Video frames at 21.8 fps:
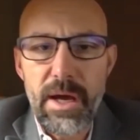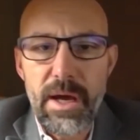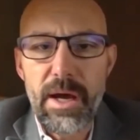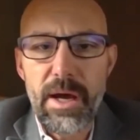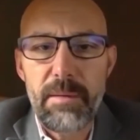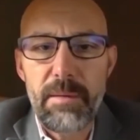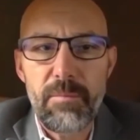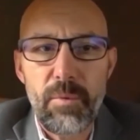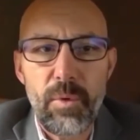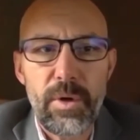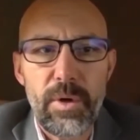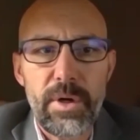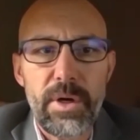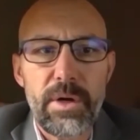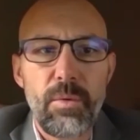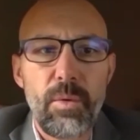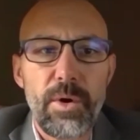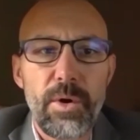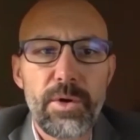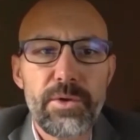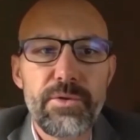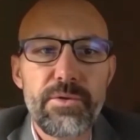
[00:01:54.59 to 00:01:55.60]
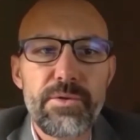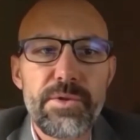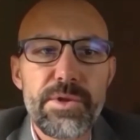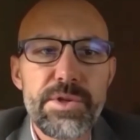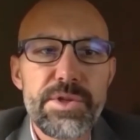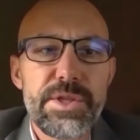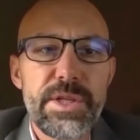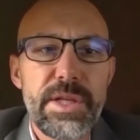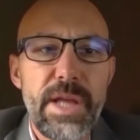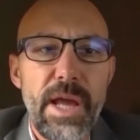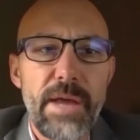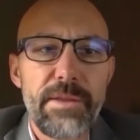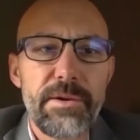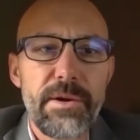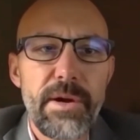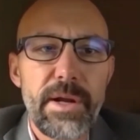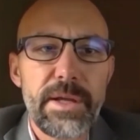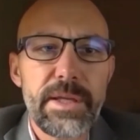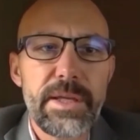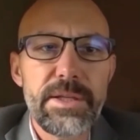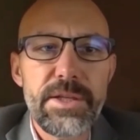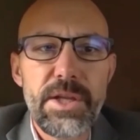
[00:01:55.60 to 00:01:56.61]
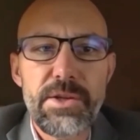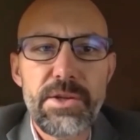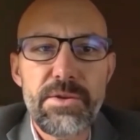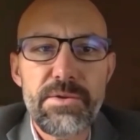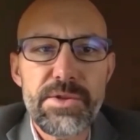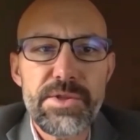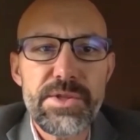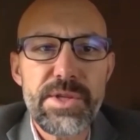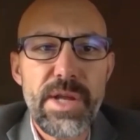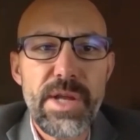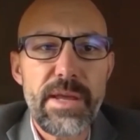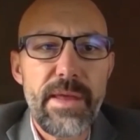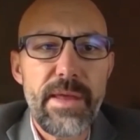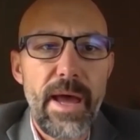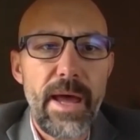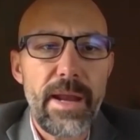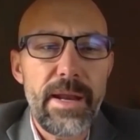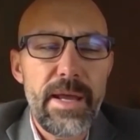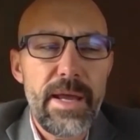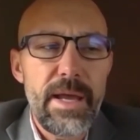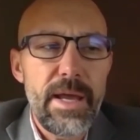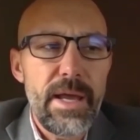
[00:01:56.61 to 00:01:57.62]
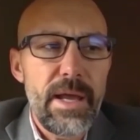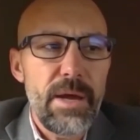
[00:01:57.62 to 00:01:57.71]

We're going to work through this together. I continue to say that.